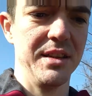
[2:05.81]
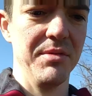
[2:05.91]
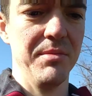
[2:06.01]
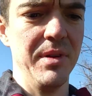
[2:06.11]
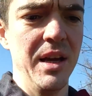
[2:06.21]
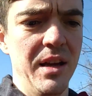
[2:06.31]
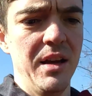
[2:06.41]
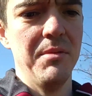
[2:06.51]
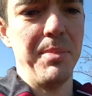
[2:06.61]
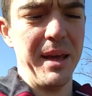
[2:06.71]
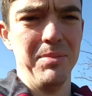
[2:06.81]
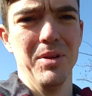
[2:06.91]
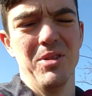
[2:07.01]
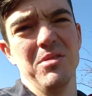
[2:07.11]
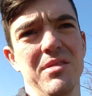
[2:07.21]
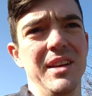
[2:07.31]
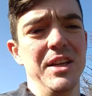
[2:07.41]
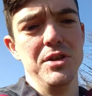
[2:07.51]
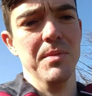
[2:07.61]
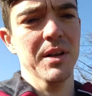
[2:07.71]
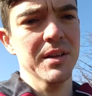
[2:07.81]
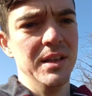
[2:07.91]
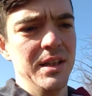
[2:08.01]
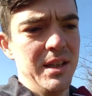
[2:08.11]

different people or Digimon,